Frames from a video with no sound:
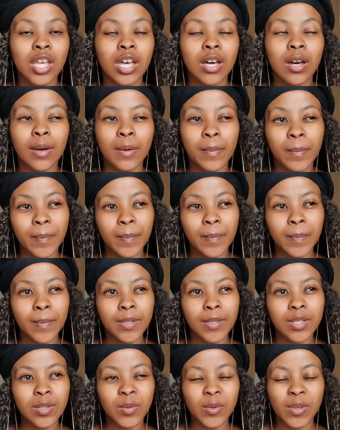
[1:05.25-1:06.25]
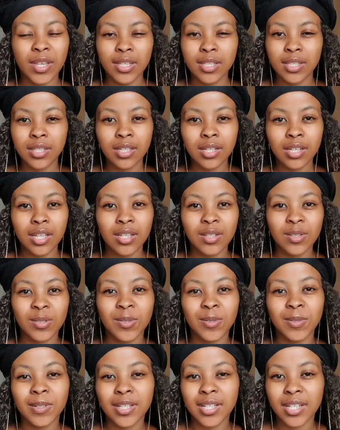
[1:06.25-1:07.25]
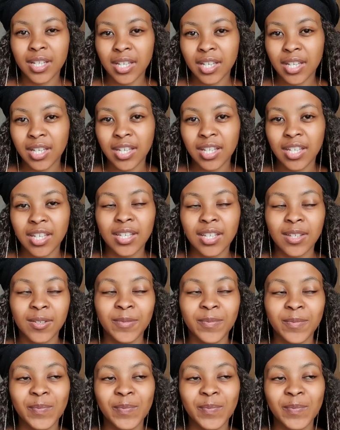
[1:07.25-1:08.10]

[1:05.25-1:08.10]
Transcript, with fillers: um, so yesterday and today